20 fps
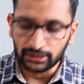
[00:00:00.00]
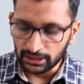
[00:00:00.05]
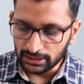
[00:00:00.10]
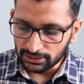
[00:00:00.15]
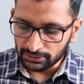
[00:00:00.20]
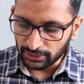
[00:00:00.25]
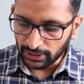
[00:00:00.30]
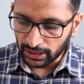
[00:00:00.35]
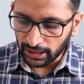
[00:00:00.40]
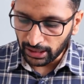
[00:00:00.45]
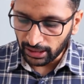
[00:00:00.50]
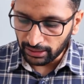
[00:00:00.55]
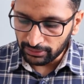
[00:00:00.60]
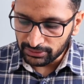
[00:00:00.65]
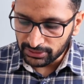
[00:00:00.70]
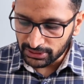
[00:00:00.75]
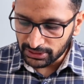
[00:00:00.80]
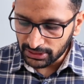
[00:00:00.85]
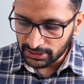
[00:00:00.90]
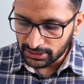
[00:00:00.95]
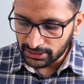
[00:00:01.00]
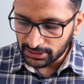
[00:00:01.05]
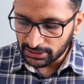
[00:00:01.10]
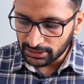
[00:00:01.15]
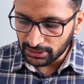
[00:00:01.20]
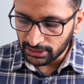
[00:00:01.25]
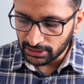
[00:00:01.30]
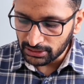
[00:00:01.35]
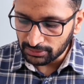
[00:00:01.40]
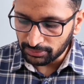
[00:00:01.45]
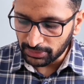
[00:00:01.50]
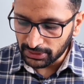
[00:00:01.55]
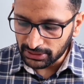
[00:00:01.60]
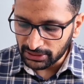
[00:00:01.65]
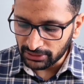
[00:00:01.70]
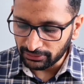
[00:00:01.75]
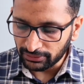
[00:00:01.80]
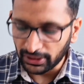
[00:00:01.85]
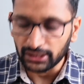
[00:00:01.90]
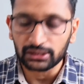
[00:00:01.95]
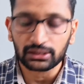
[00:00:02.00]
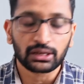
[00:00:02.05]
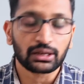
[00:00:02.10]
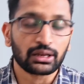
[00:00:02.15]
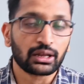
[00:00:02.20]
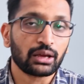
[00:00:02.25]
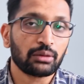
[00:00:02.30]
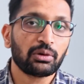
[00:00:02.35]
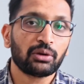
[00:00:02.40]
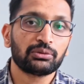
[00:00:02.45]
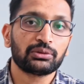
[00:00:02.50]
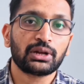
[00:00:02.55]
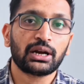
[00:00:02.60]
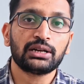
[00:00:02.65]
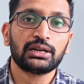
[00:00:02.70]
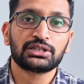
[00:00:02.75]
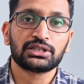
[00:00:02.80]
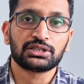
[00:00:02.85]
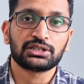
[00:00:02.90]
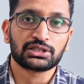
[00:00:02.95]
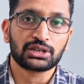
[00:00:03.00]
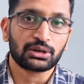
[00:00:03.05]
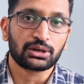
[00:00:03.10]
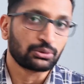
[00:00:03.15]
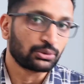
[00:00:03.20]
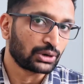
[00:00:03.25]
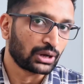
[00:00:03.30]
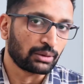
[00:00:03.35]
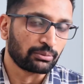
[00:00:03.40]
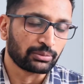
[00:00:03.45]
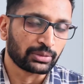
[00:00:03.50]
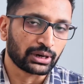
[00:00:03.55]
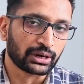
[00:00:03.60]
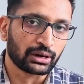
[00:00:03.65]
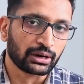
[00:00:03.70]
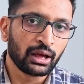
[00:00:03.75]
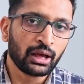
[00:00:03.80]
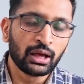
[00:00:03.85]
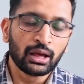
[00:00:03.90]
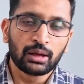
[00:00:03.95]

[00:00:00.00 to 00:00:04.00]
that's why I have just specified the name of that Jinja2 template